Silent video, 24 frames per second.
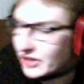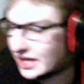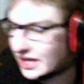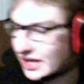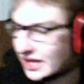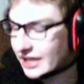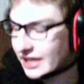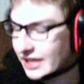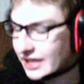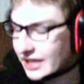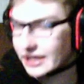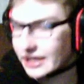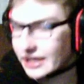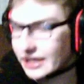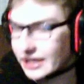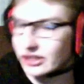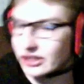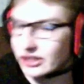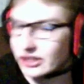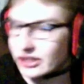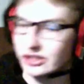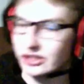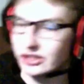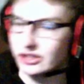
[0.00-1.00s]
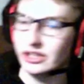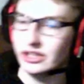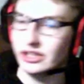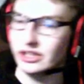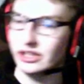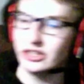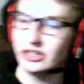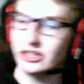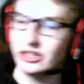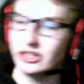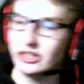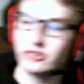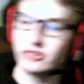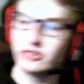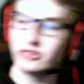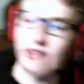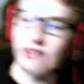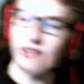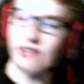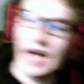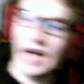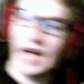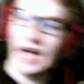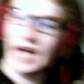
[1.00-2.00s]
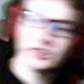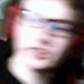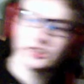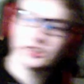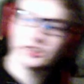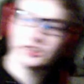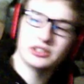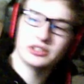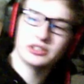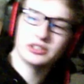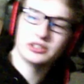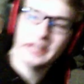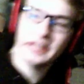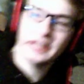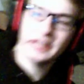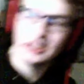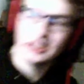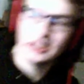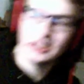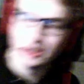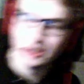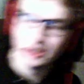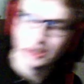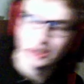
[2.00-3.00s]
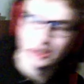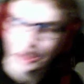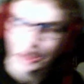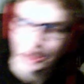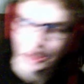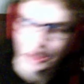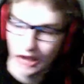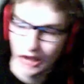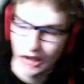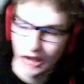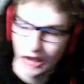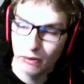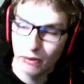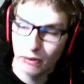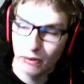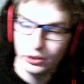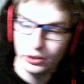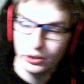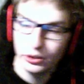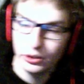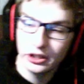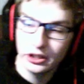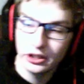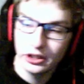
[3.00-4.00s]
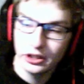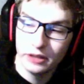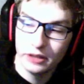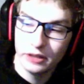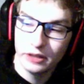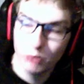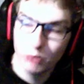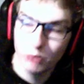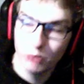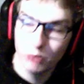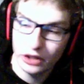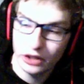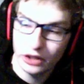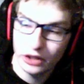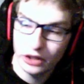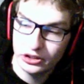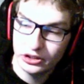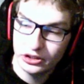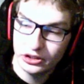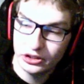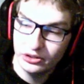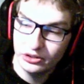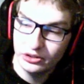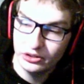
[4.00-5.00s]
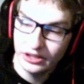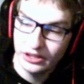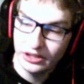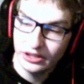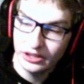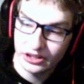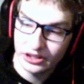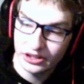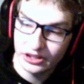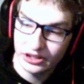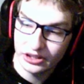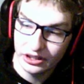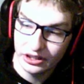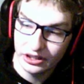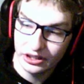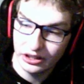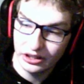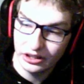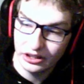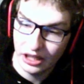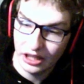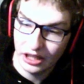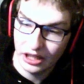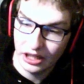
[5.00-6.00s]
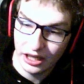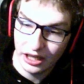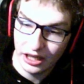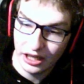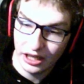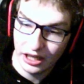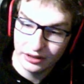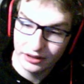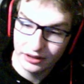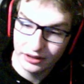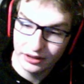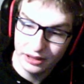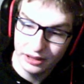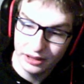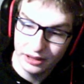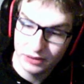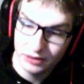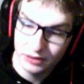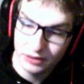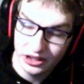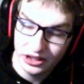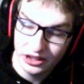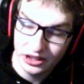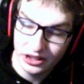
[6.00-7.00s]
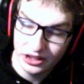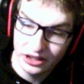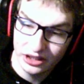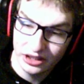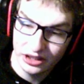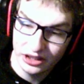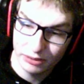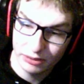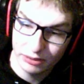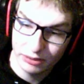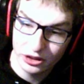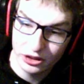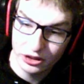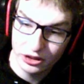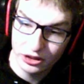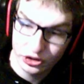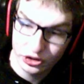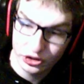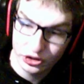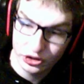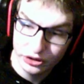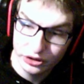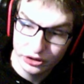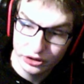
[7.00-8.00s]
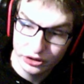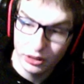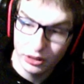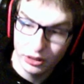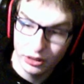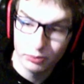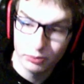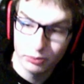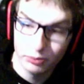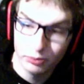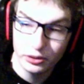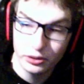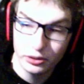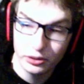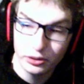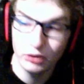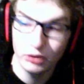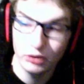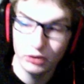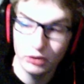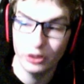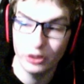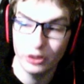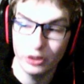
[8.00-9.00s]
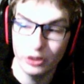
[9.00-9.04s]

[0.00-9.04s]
it's a hassle, and, I really want to do this, and I keep saying this, but it's true, I really wanted